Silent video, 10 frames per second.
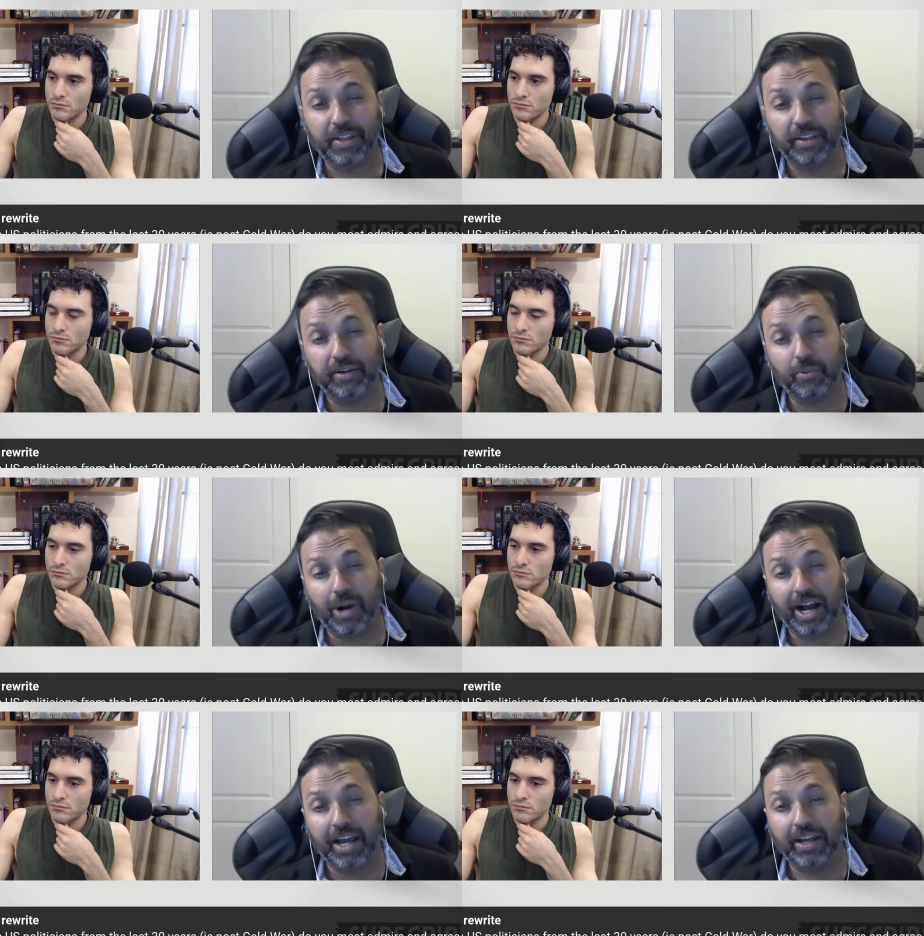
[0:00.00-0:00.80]
Speaker 1: and
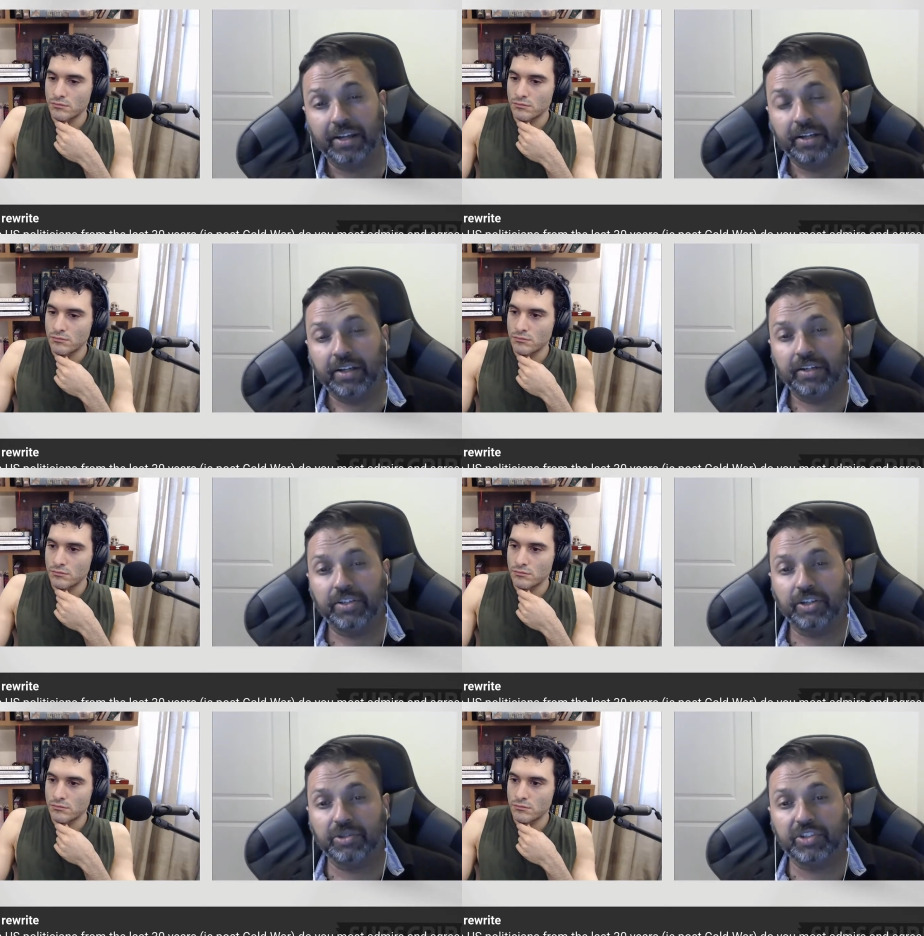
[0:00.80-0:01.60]
why?
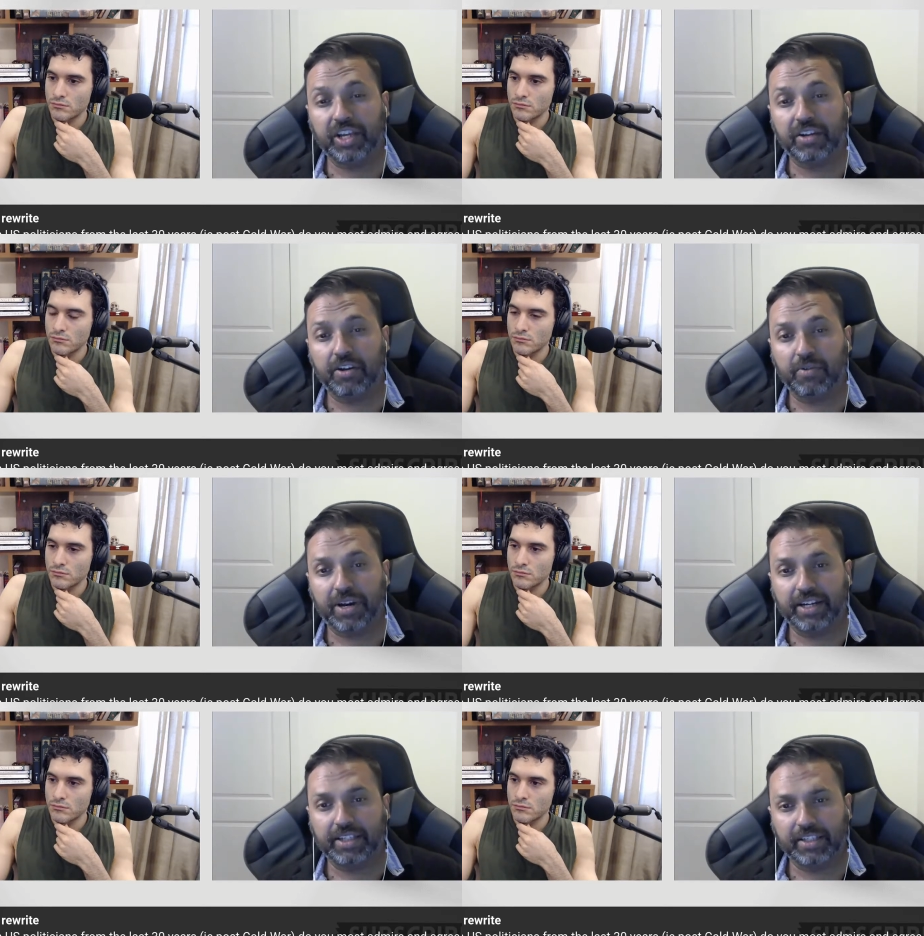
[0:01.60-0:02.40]
Don't say no one.
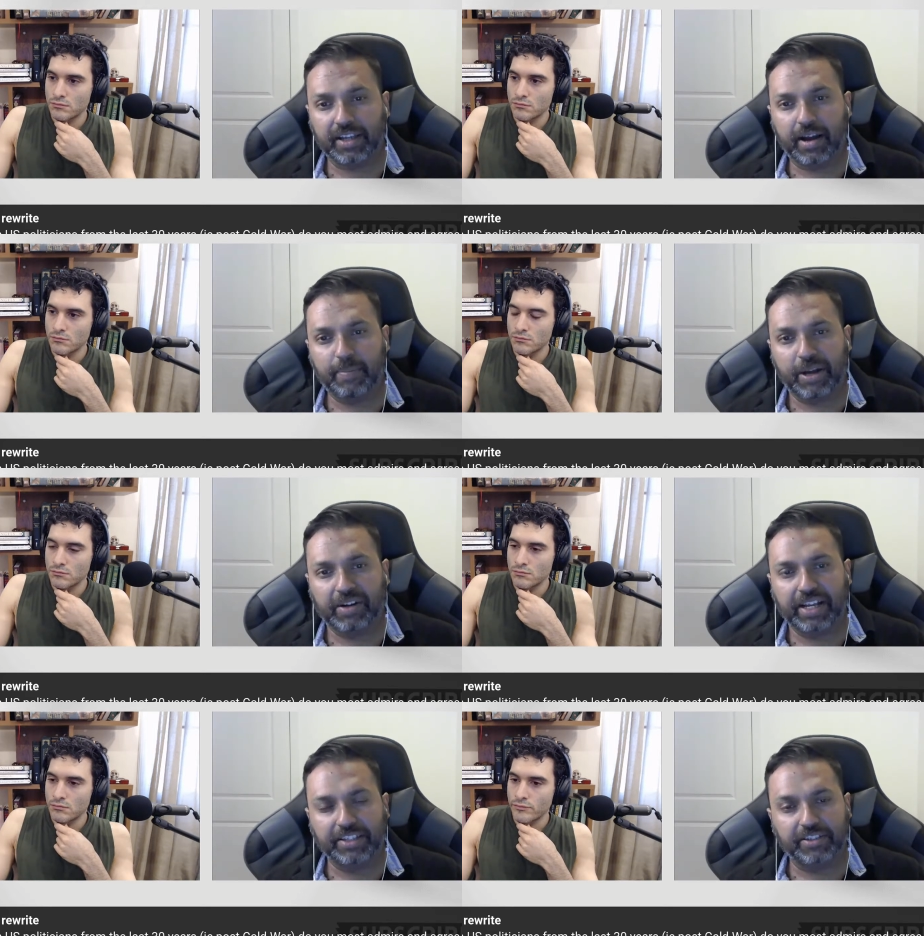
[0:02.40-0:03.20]
It's a cop-out
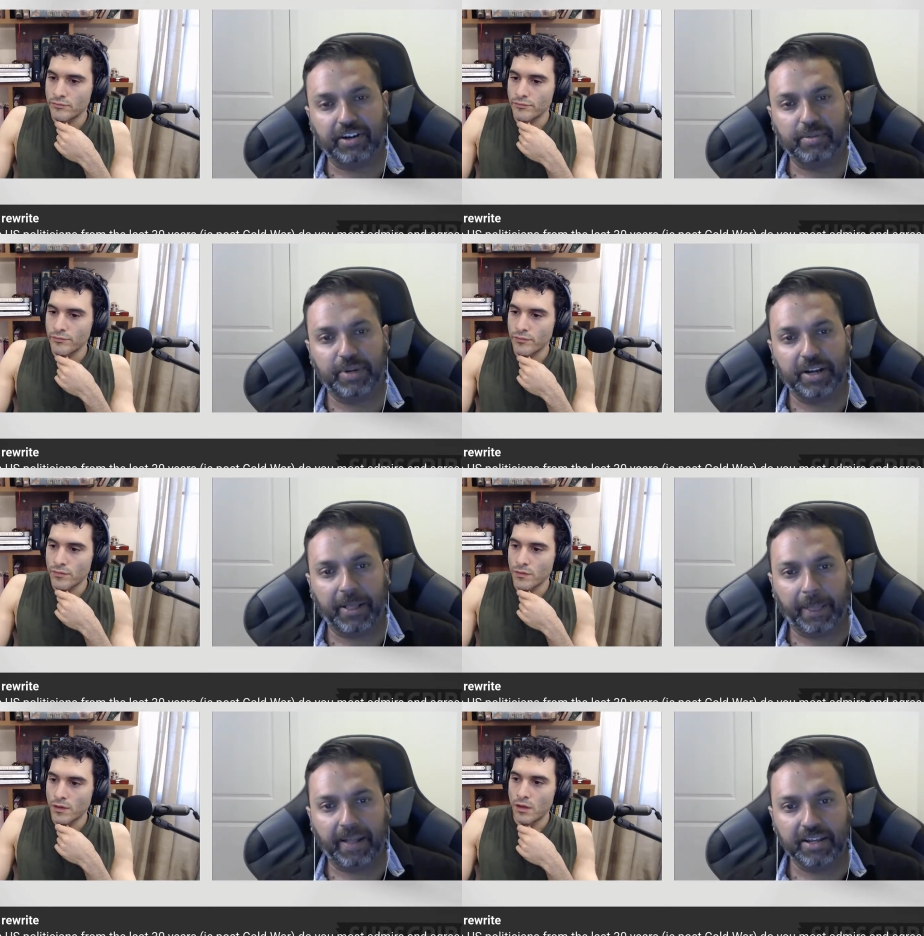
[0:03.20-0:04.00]
answer. Armin,
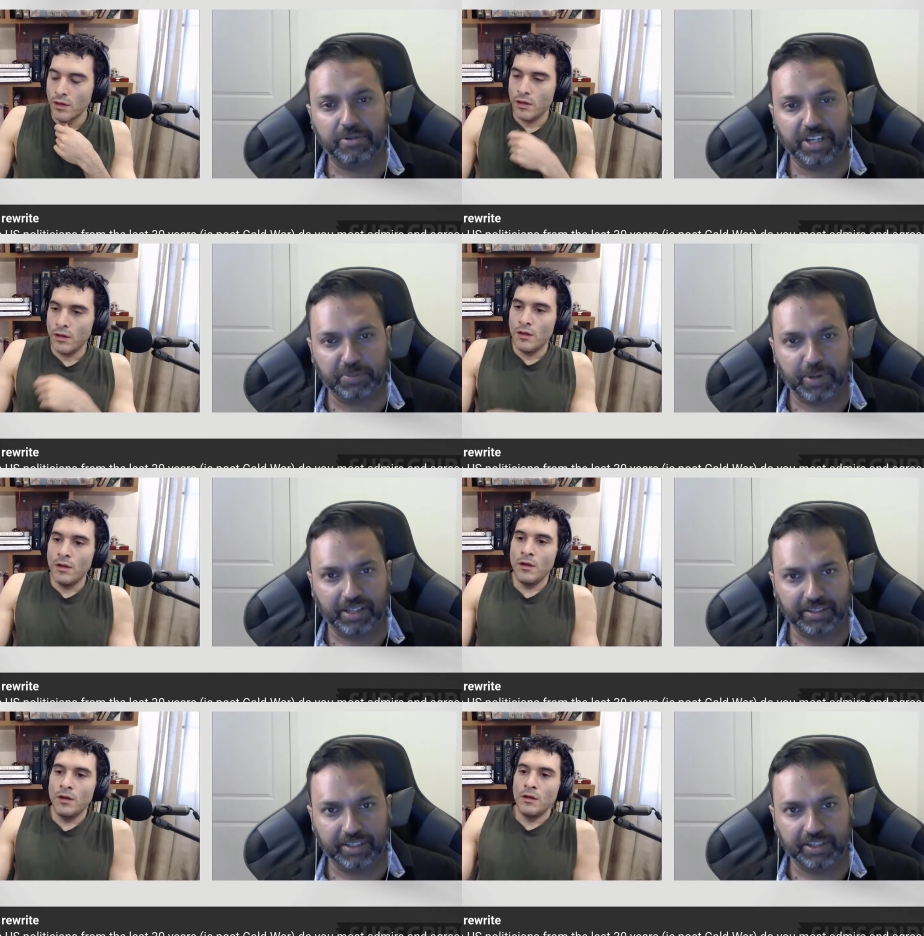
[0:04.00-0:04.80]
U S
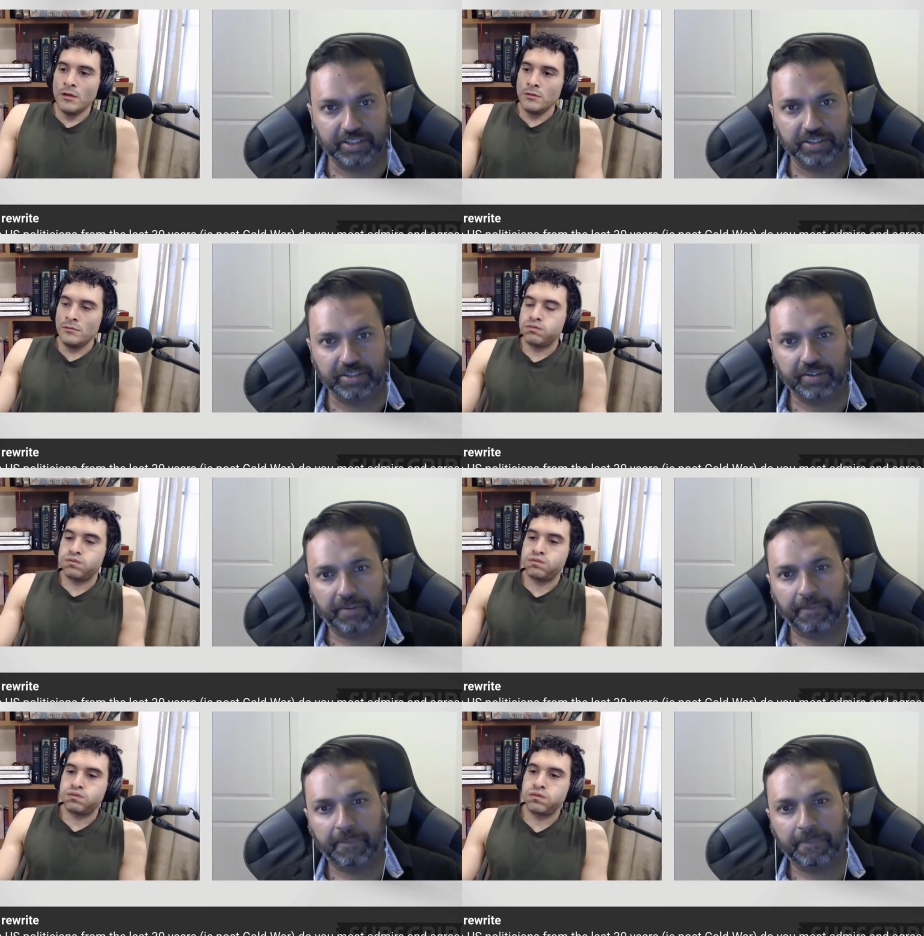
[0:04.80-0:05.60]
politicians.
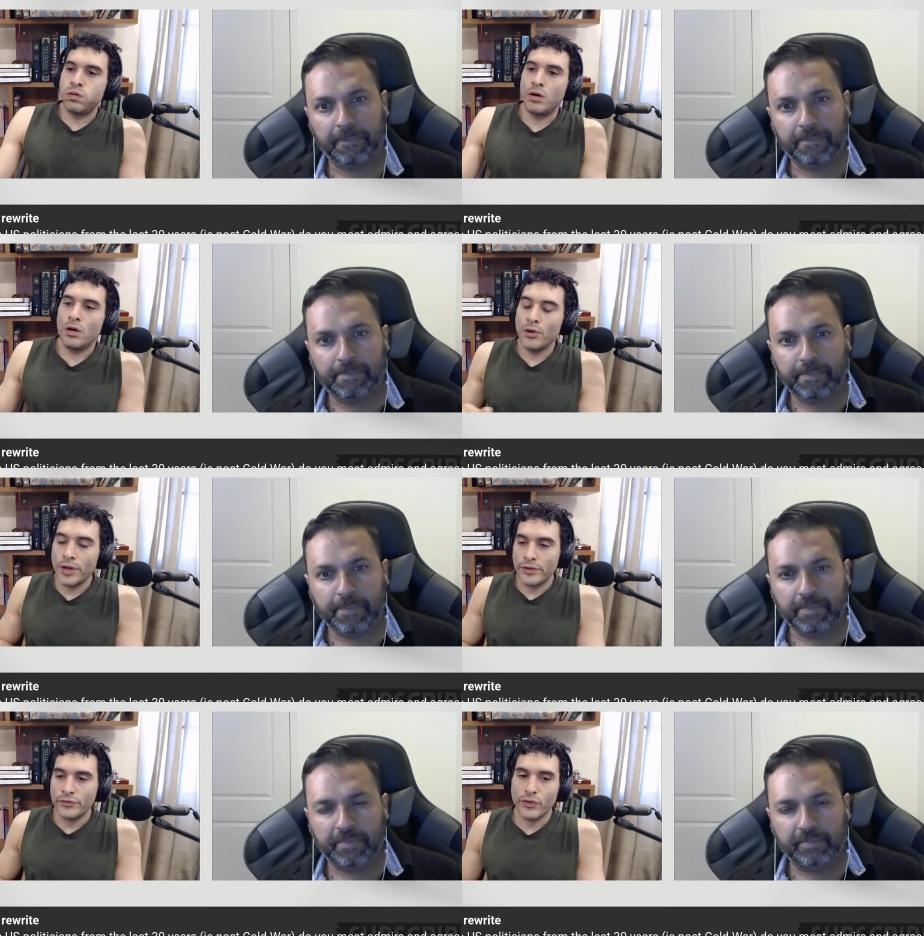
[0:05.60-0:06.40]

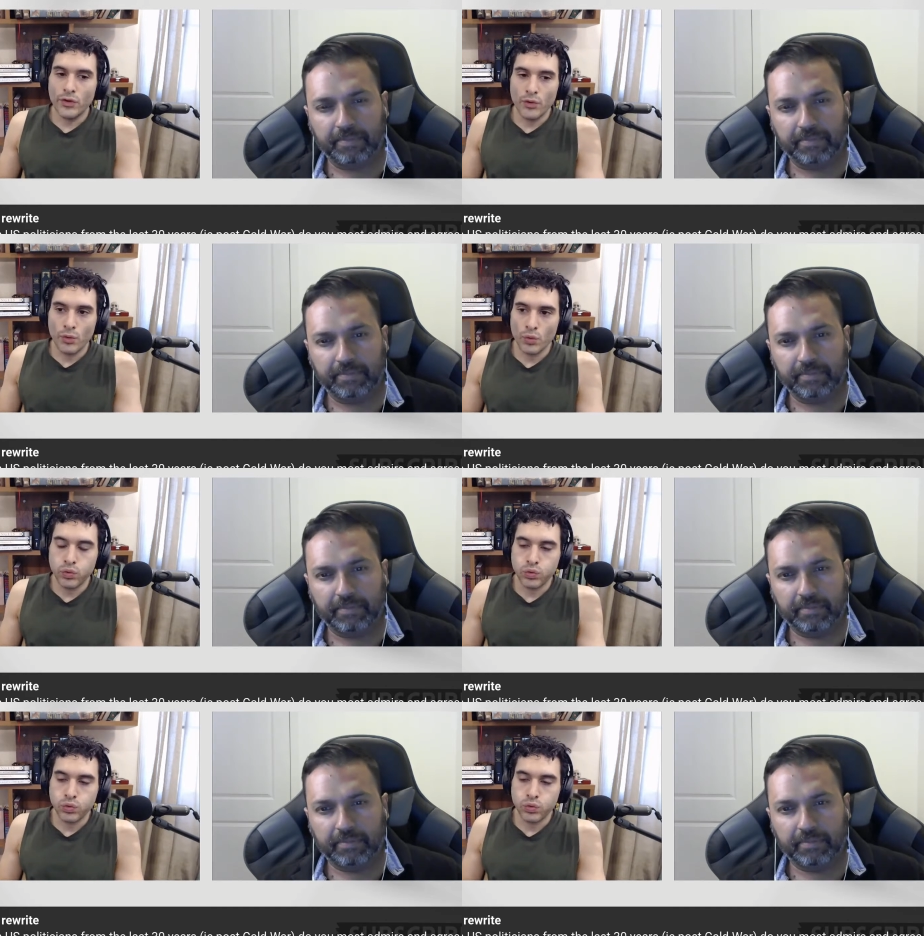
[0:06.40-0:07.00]
Speaker 2: Okay, so